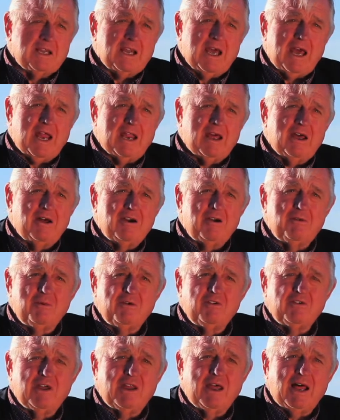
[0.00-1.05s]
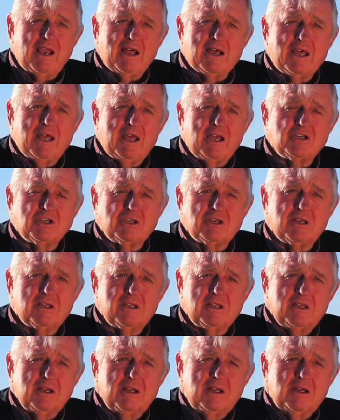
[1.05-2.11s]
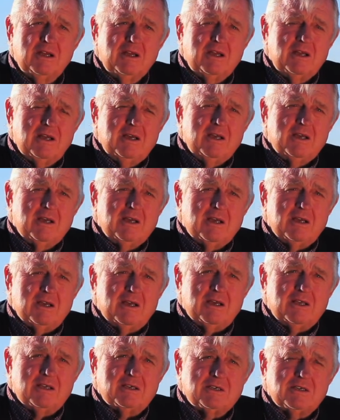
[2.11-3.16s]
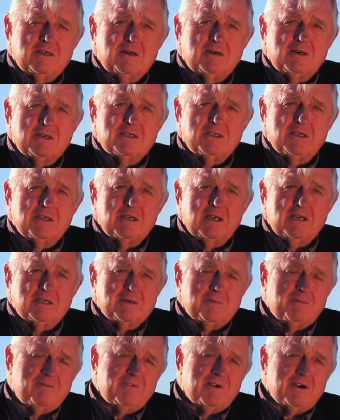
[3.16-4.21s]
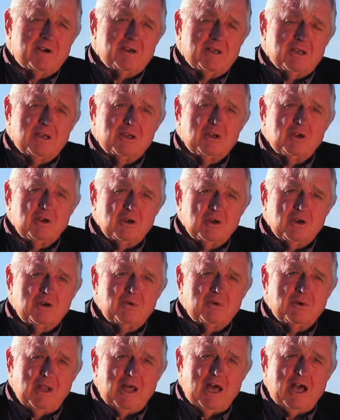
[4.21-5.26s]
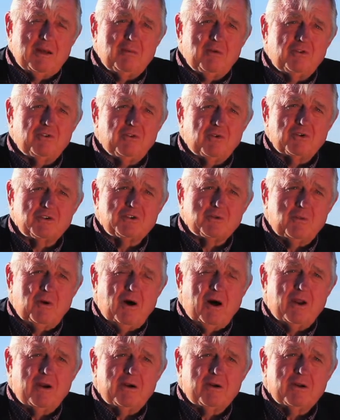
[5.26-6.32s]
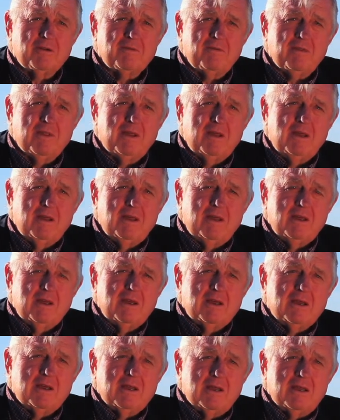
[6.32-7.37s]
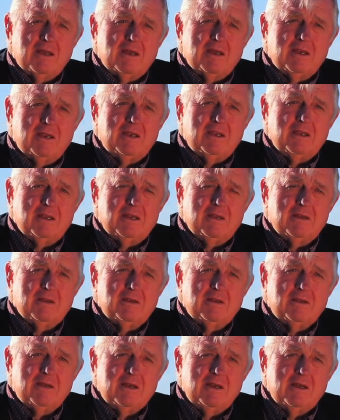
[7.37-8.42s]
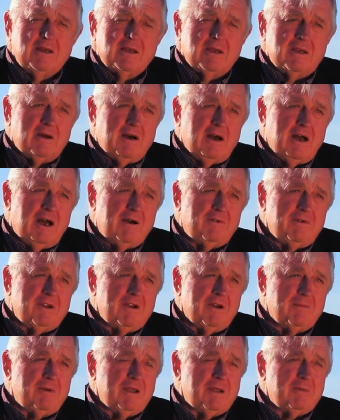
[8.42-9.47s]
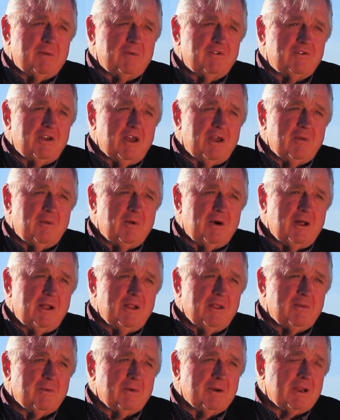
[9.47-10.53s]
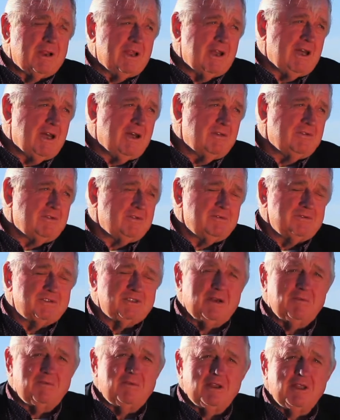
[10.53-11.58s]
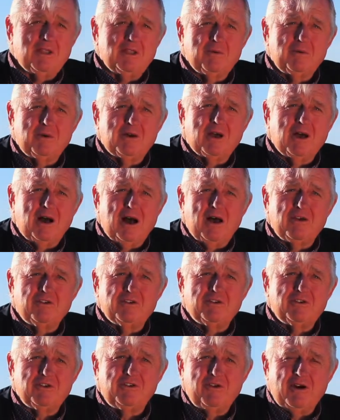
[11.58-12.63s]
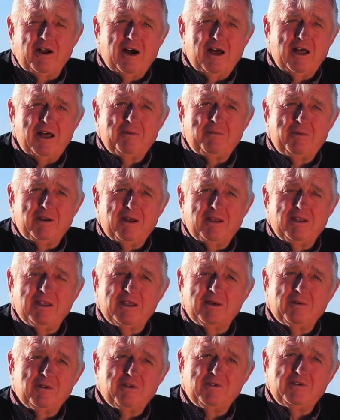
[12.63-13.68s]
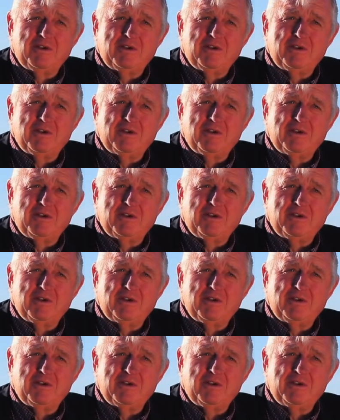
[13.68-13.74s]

had 100% allocation. And so it's a fairly good, reliable source of water. And I often hear people say, well, we're going to have something that will cause it to dry up. And I think, well, if